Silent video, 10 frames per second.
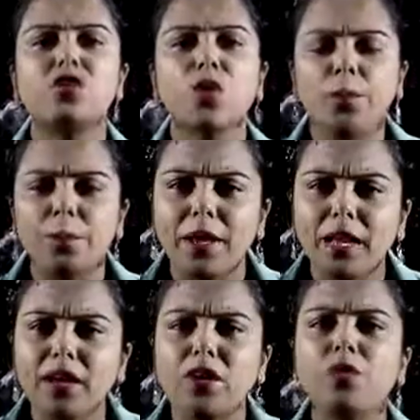So,
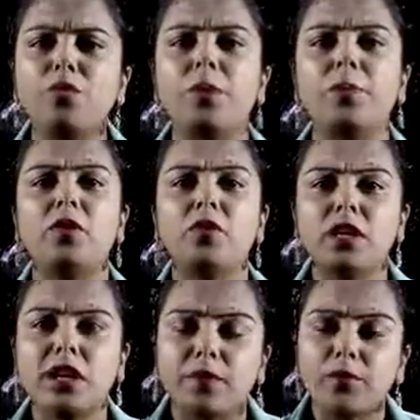million of people will
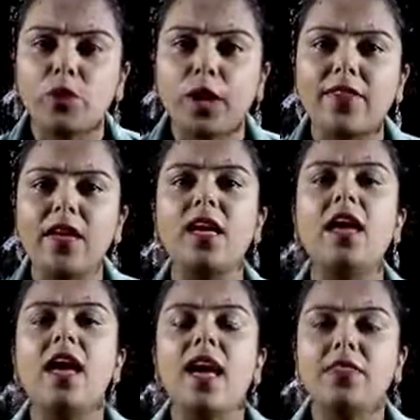come together
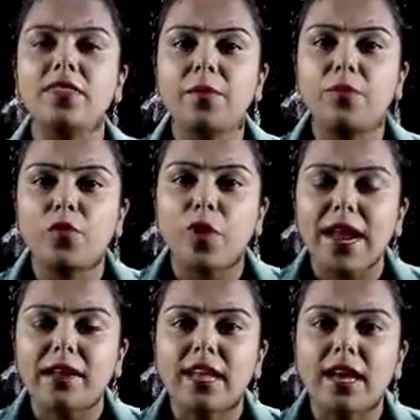and they
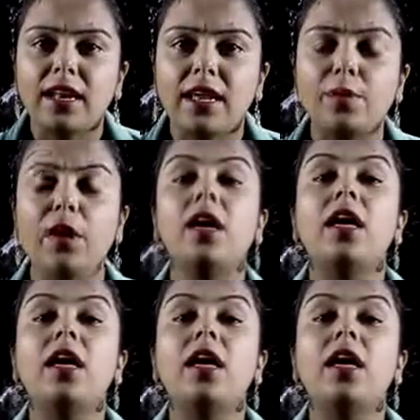provide their labor